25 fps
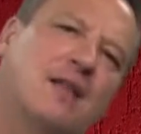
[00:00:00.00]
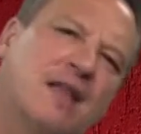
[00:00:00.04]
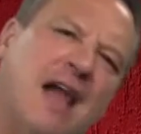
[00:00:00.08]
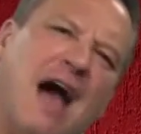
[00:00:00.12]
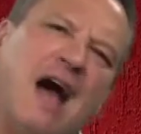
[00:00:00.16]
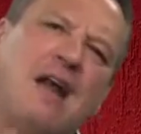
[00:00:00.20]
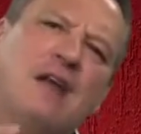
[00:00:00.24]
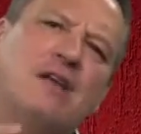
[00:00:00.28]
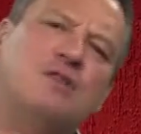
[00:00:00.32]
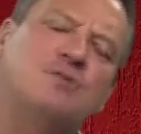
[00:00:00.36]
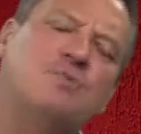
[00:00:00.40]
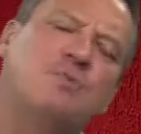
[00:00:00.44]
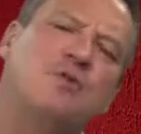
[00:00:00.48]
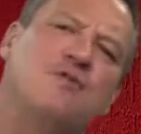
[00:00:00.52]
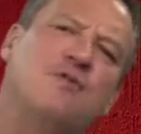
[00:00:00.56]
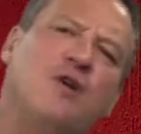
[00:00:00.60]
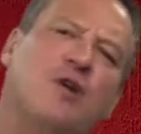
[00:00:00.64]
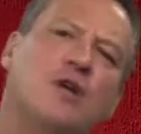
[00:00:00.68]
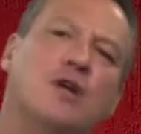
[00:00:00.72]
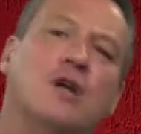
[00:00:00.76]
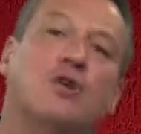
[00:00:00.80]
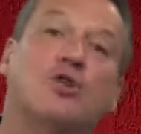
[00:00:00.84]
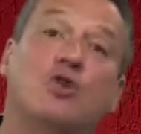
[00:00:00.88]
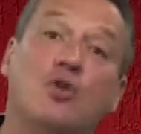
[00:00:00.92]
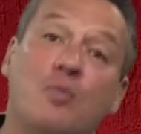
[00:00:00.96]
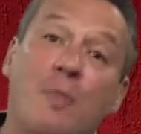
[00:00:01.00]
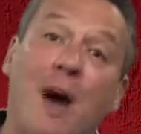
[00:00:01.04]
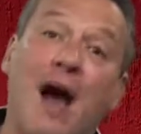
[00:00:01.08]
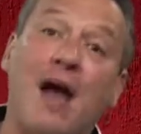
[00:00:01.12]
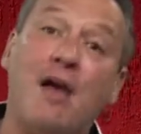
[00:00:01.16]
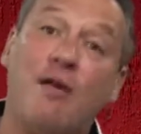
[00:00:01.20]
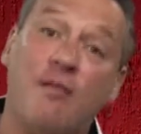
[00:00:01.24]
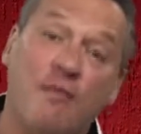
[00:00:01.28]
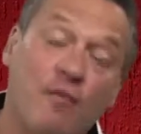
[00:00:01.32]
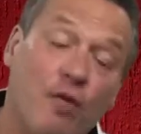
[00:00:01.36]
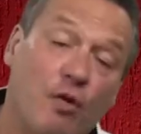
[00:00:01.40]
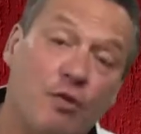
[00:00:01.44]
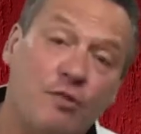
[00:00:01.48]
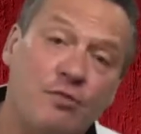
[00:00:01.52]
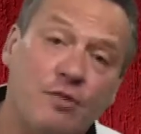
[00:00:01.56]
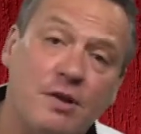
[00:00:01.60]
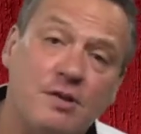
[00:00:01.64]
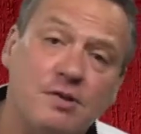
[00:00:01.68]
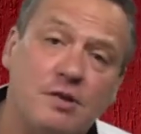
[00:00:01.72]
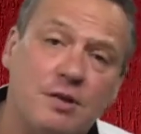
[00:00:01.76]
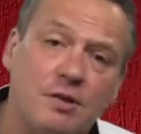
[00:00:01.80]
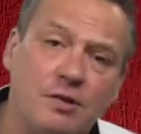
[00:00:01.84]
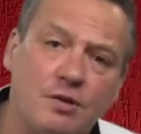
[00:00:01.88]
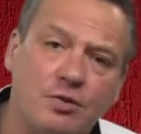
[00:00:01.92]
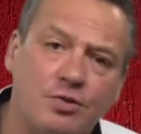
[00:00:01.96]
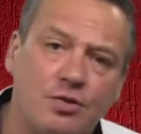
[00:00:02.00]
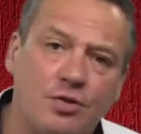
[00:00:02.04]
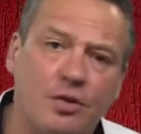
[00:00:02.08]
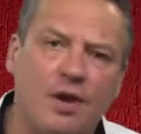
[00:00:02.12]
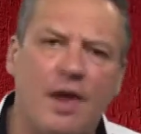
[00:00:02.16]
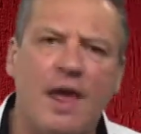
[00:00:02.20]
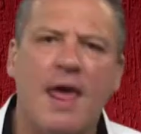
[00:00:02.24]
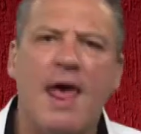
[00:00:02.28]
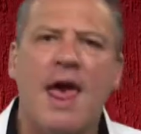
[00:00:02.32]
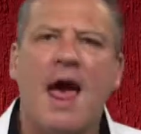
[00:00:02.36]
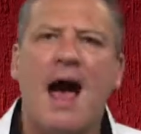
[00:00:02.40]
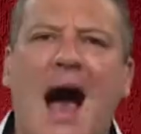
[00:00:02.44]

Now let's move on to my fourth resolution.